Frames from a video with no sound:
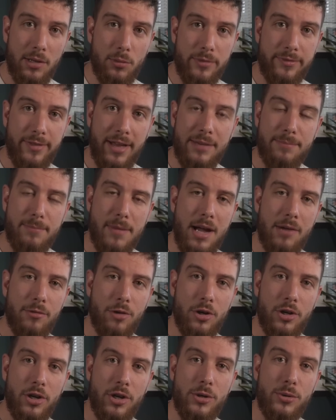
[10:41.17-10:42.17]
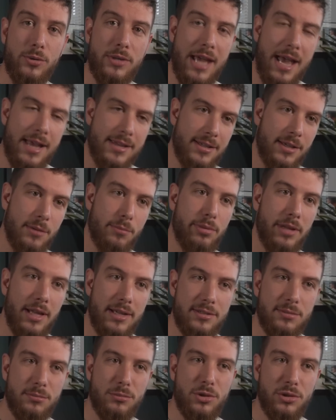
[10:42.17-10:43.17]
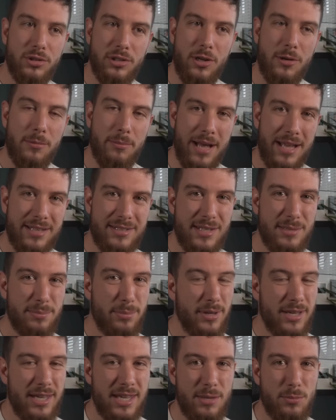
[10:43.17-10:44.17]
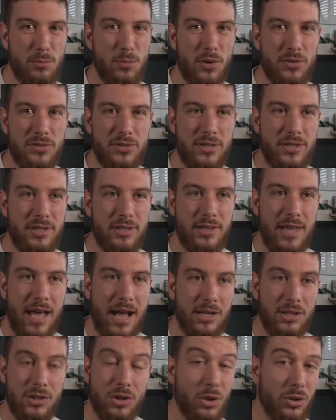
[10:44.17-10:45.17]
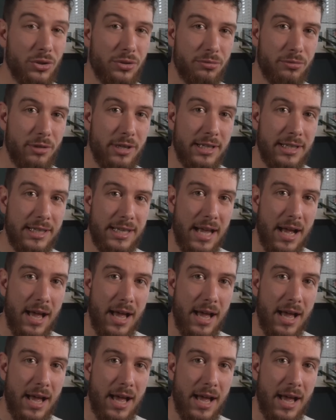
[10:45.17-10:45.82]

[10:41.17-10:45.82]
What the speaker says: We've had Matt Rocker, who, yes, can play some good long passes, but he wasn't that good, really.